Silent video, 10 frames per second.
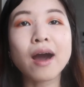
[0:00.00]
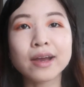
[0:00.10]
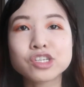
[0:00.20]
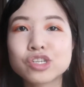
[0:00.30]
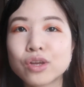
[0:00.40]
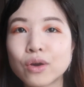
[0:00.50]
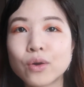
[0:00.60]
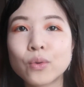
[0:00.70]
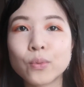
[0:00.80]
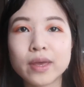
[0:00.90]
I should
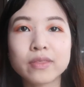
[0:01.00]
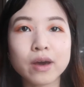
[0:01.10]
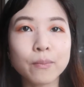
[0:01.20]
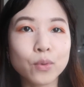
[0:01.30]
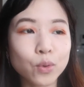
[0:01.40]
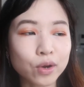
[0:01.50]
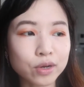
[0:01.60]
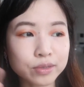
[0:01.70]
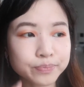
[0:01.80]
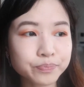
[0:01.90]
go with a
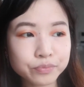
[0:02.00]
more